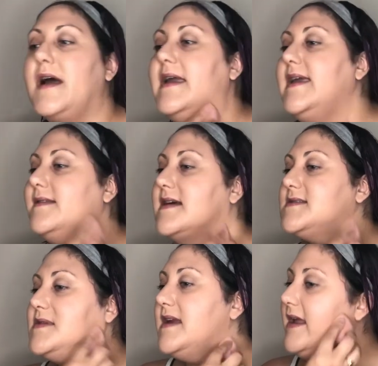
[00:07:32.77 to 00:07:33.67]
I hate,
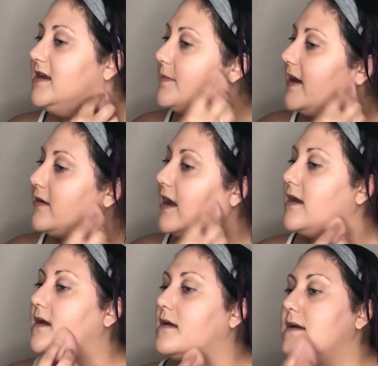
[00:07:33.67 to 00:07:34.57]
that's what I hate about
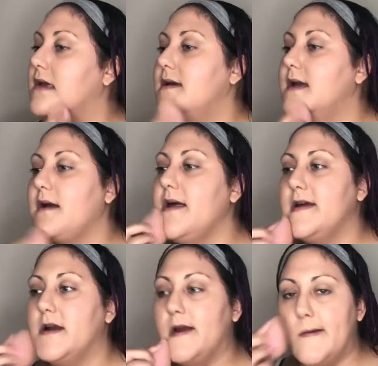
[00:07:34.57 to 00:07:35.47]
getting
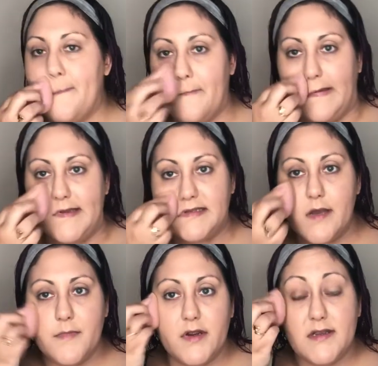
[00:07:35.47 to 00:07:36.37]
color in the
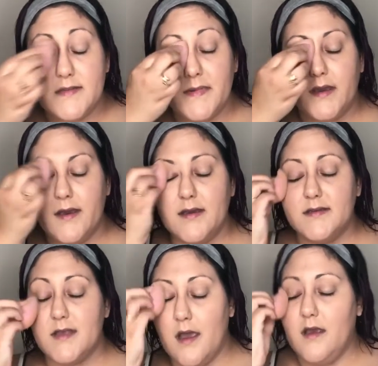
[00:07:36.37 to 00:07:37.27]
summer is
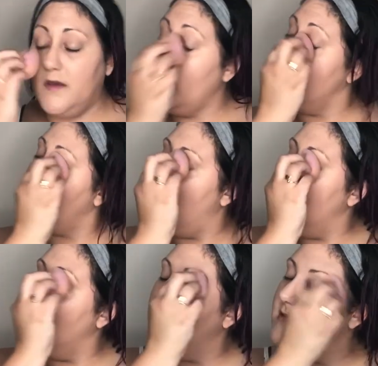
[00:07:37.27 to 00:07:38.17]
because you have
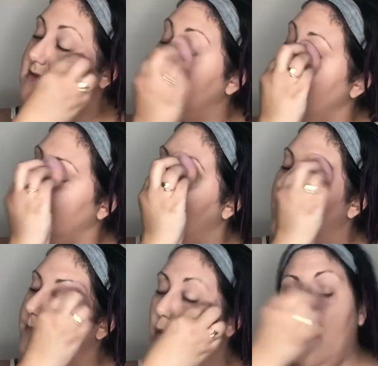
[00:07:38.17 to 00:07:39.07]
all this
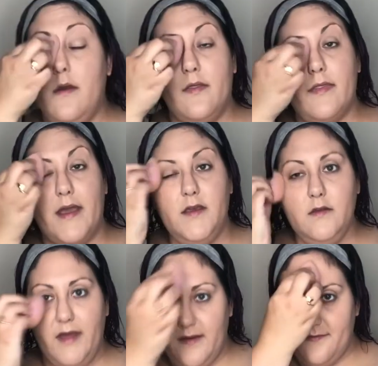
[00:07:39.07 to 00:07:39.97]
makeup that
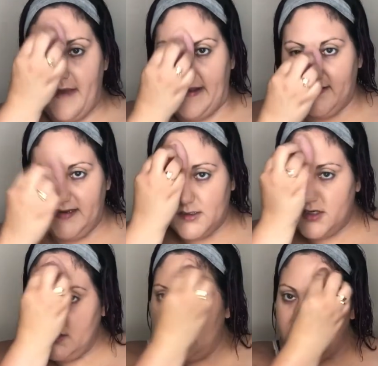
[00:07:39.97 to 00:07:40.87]
you like finely
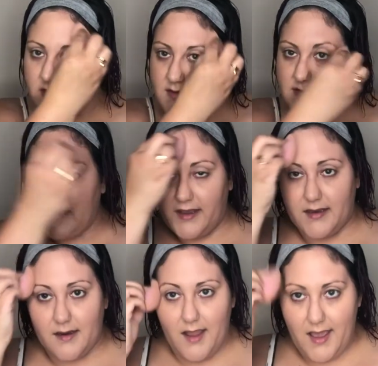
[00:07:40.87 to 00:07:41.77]
tune to your
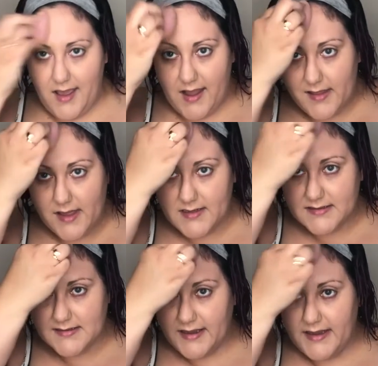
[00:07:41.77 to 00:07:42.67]
skin and then
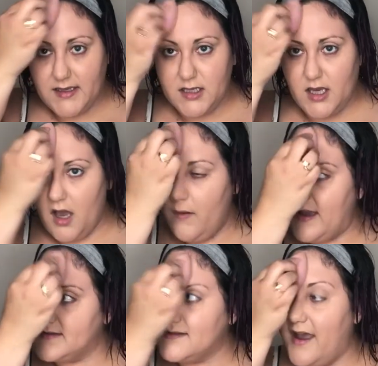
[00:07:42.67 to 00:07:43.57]
it's like you go
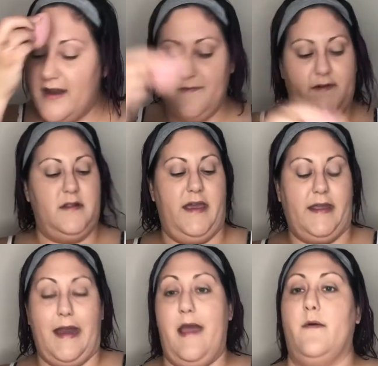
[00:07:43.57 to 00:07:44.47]
outside for like
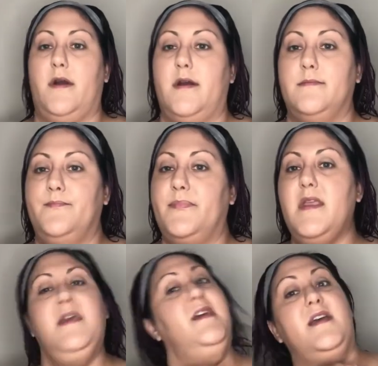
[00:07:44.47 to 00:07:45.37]
an hour
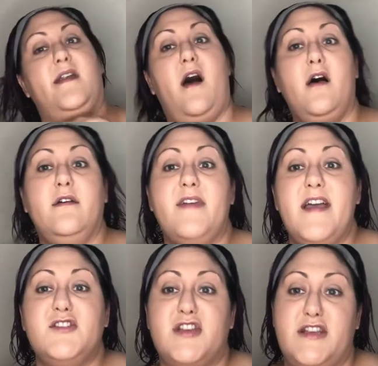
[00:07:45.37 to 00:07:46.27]
and all
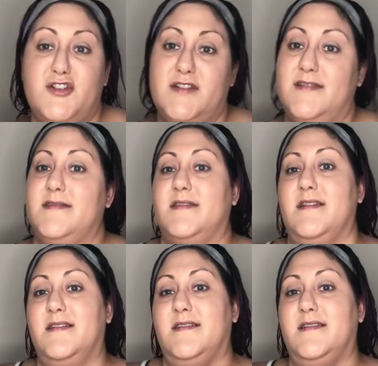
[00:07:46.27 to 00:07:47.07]
that changes.